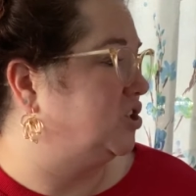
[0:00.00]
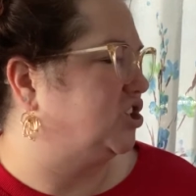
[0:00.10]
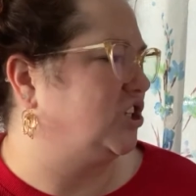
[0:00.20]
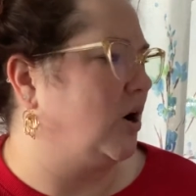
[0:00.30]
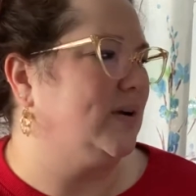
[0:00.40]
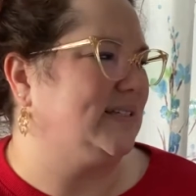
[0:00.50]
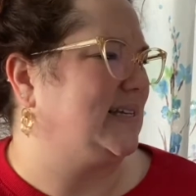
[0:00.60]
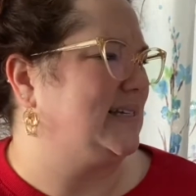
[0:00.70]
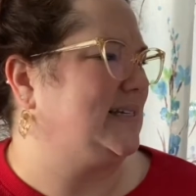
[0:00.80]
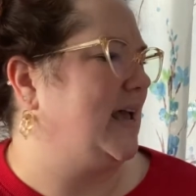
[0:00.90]
to show his
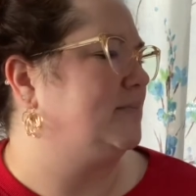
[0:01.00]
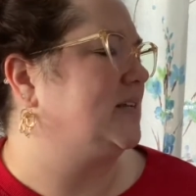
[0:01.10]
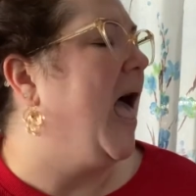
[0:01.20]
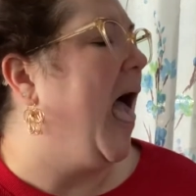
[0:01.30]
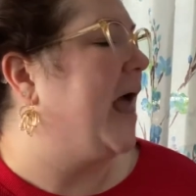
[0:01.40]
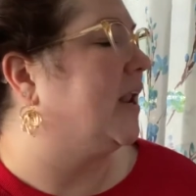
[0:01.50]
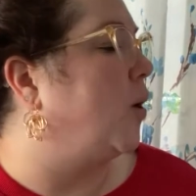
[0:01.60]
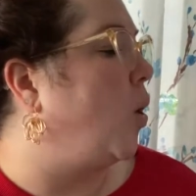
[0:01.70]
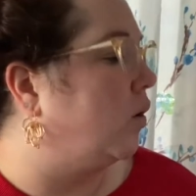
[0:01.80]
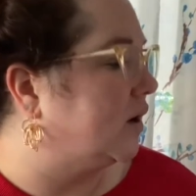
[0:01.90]
contempt and
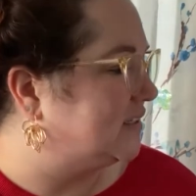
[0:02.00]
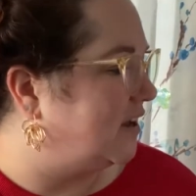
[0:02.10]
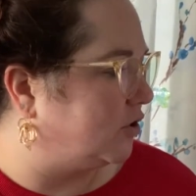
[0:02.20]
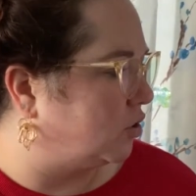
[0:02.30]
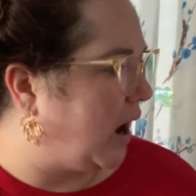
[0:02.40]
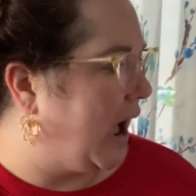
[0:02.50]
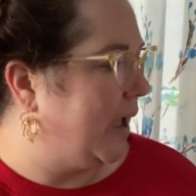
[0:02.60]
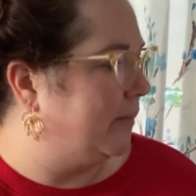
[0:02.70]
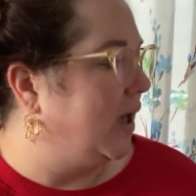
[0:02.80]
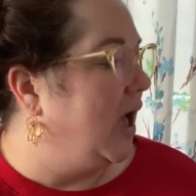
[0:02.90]
abhorrence of
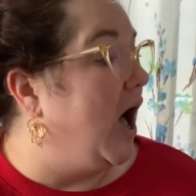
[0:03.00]
crime.